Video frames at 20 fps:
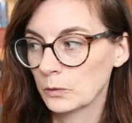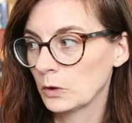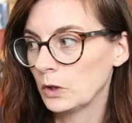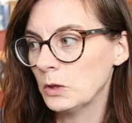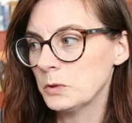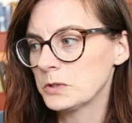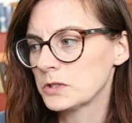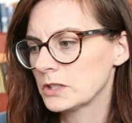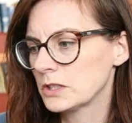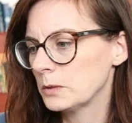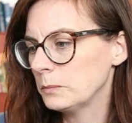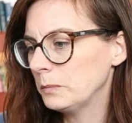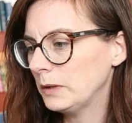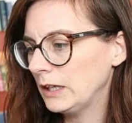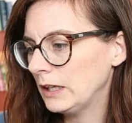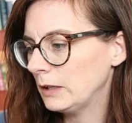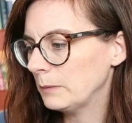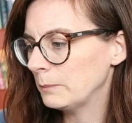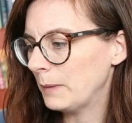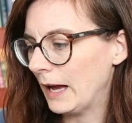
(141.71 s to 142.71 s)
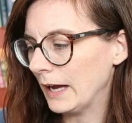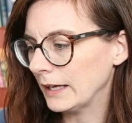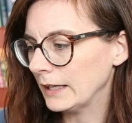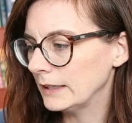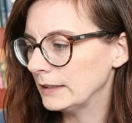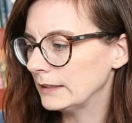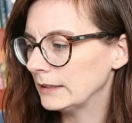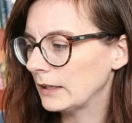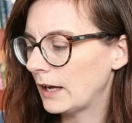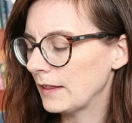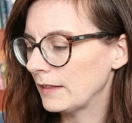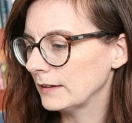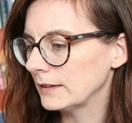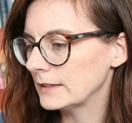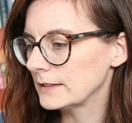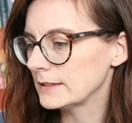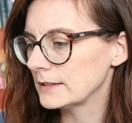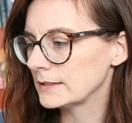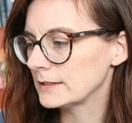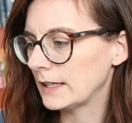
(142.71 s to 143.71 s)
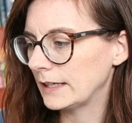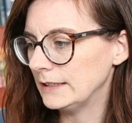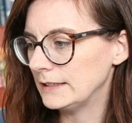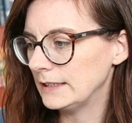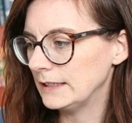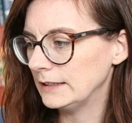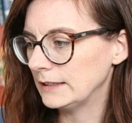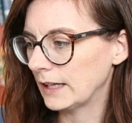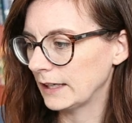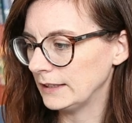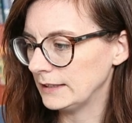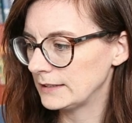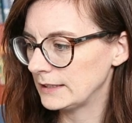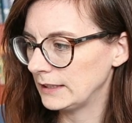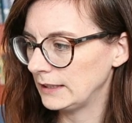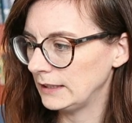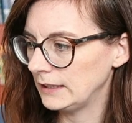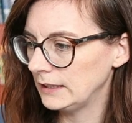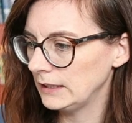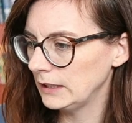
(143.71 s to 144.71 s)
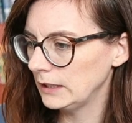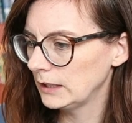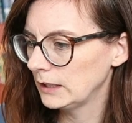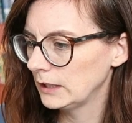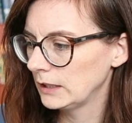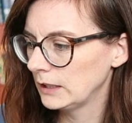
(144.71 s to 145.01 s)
close to me back in, I think this is 1918.